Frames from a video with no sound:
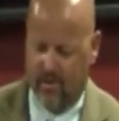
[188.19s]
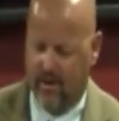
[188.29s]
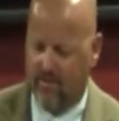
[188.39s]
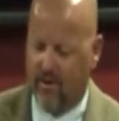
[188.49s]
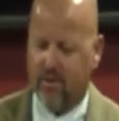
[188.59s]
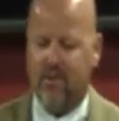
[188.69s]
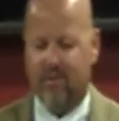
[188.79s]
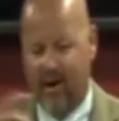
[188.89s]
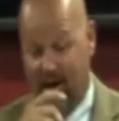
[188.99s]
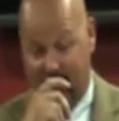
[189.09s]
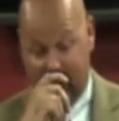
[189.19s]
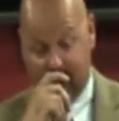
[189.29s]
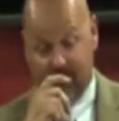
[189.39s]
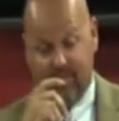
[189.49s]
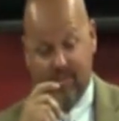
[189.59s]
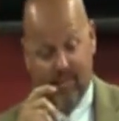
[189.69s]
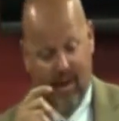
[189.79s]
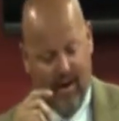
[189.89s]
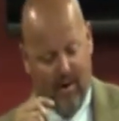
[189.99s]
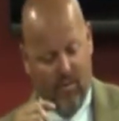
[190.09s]
Now, first of all,
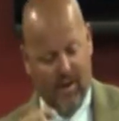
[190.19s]
uh,